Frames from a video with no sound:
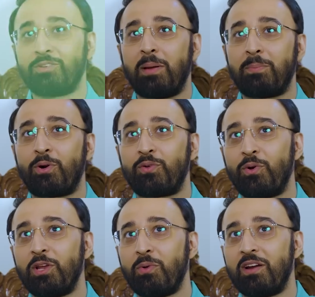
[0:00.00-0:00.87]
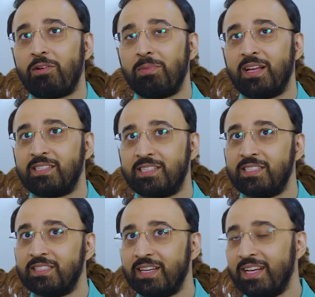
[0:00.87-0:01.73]
so my portfolio went from like
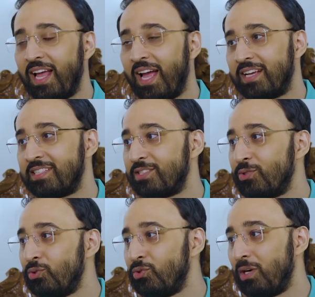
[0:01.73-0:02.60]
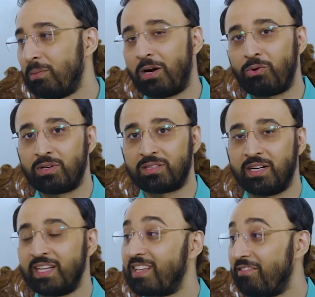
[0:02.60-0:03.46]
63 lakhs to about
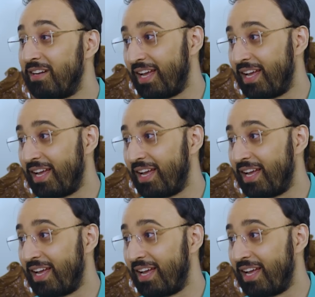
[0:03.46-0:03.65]
37